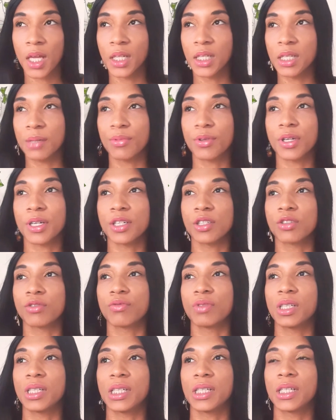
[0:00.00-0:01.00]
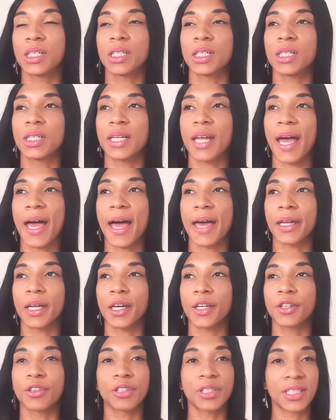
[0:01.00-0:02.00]
Libra is really good at
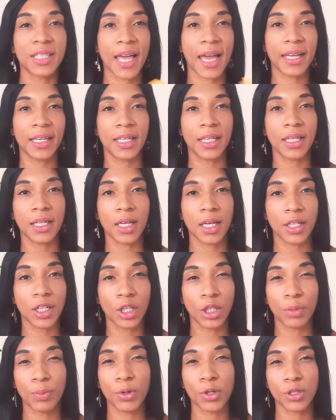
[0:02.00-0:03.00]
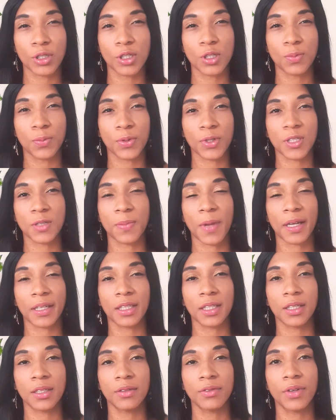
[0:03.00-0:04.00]
understanding another person's
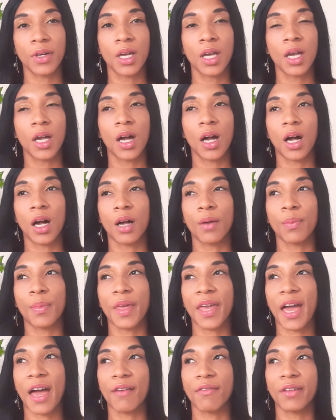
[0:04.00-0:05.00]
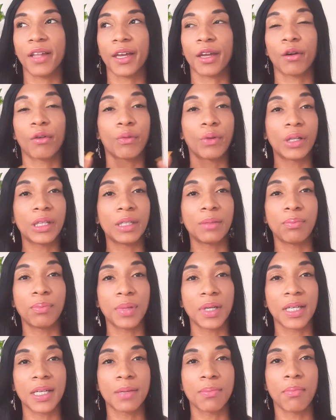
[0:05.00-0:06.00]
perspective. They have like a really
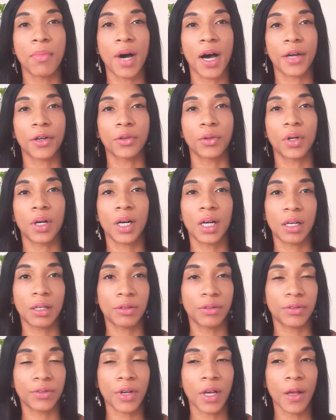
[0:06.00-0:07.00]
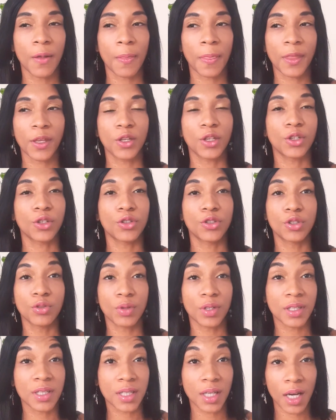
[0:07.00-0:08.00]
big motto of, you know, you do
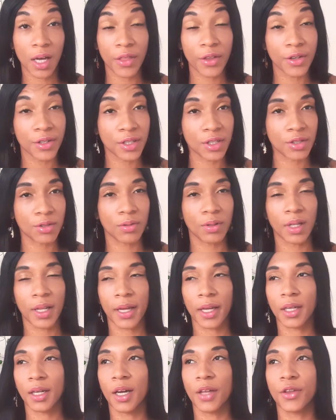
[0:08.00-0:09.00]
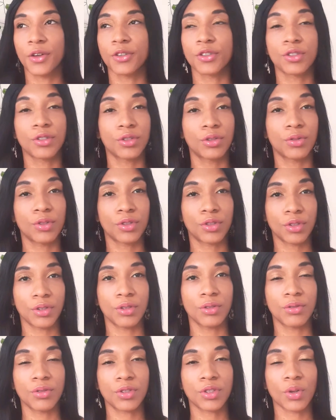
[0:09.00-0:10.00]
unto others as you would like others to do unto
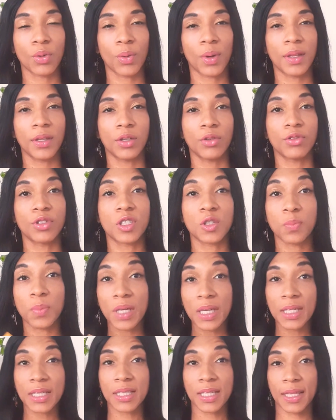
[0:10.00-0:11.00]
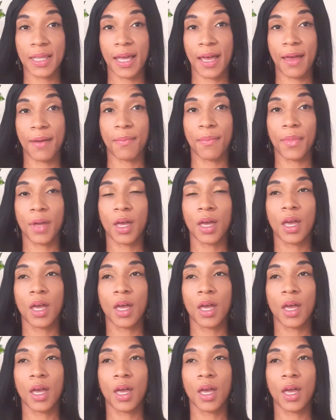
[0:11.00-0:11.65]
you. So when you speak to them,